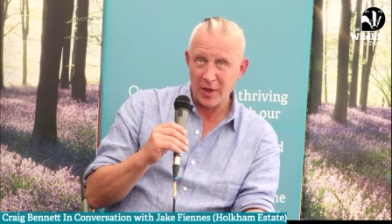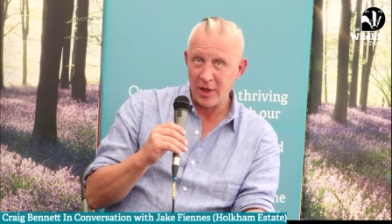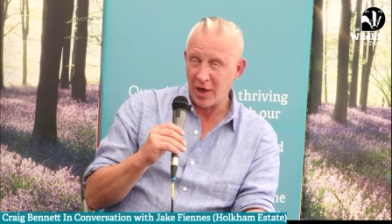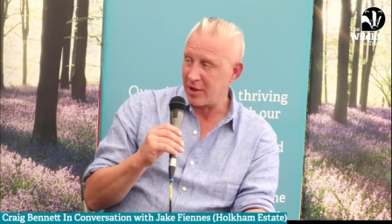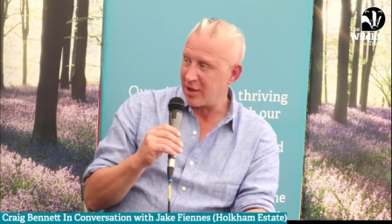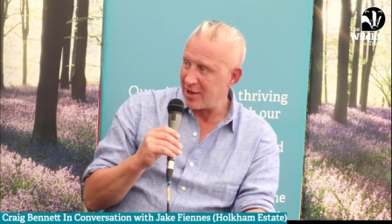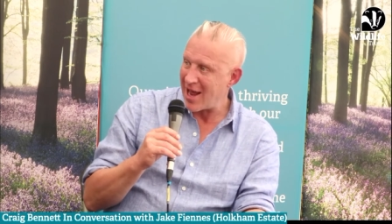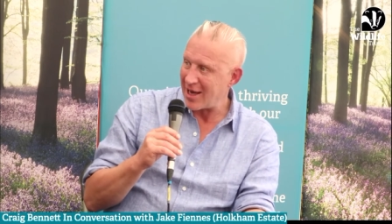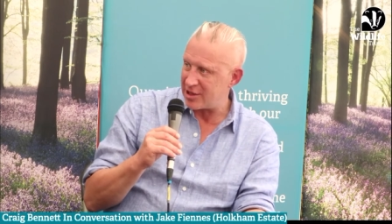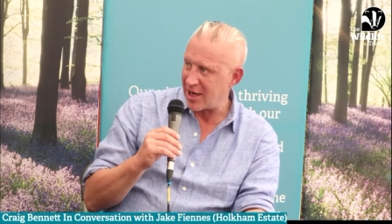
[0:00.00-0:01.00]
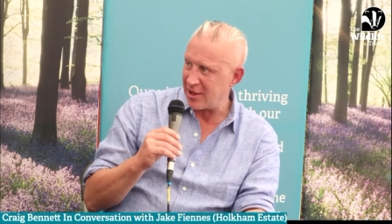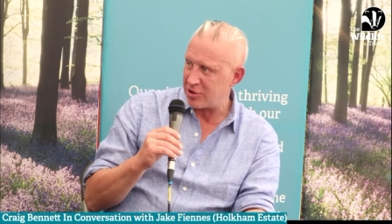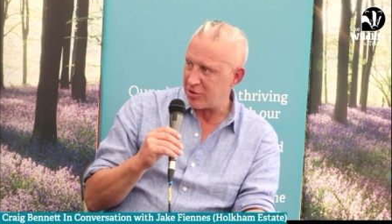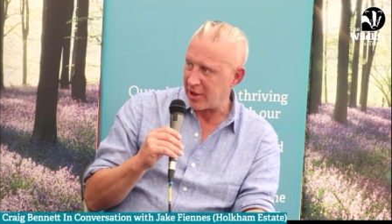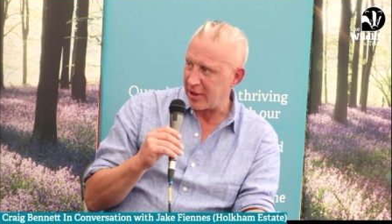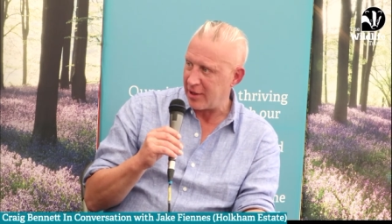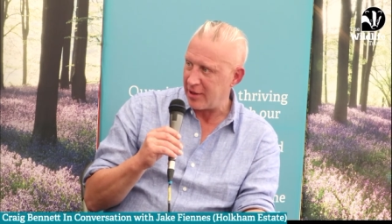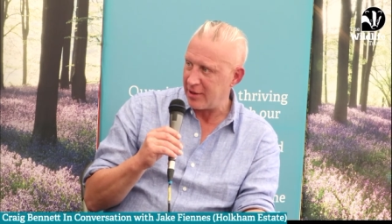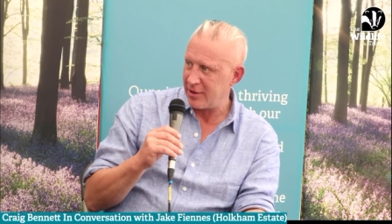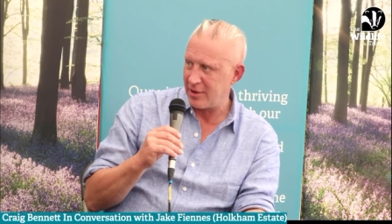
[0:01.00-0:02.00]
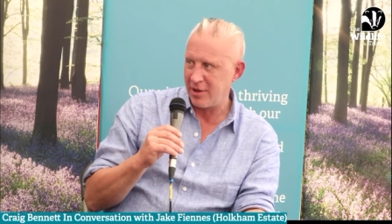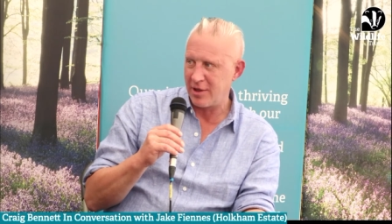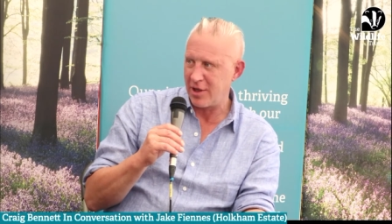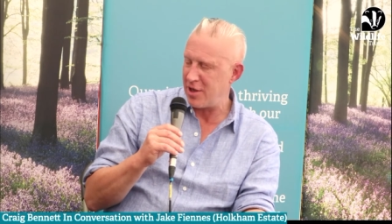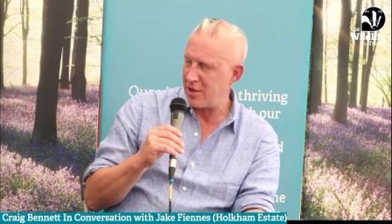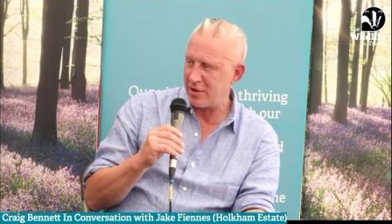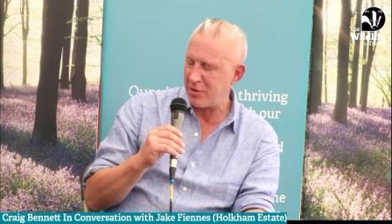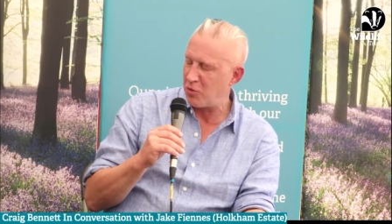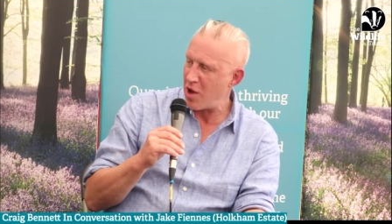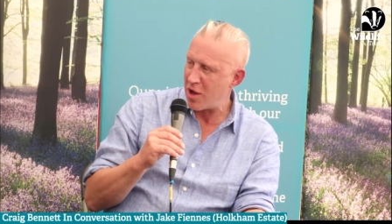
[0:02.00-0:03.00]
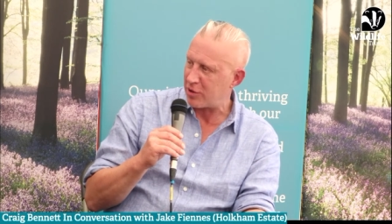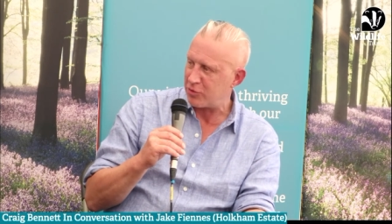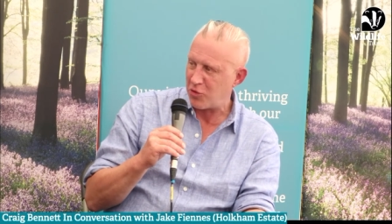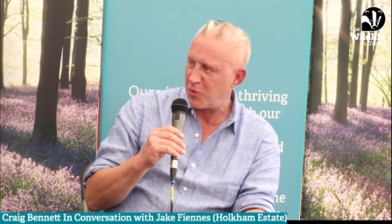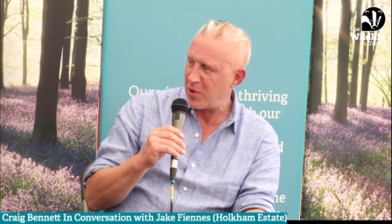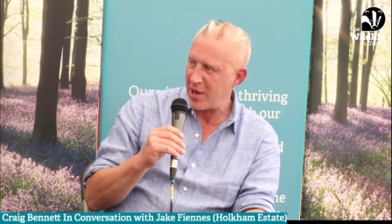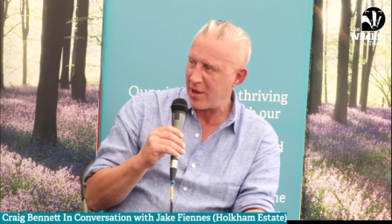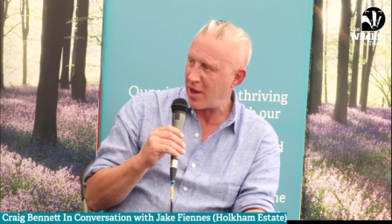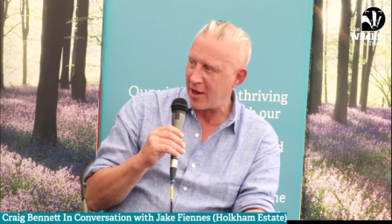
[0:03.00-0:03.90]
the next century, the world will be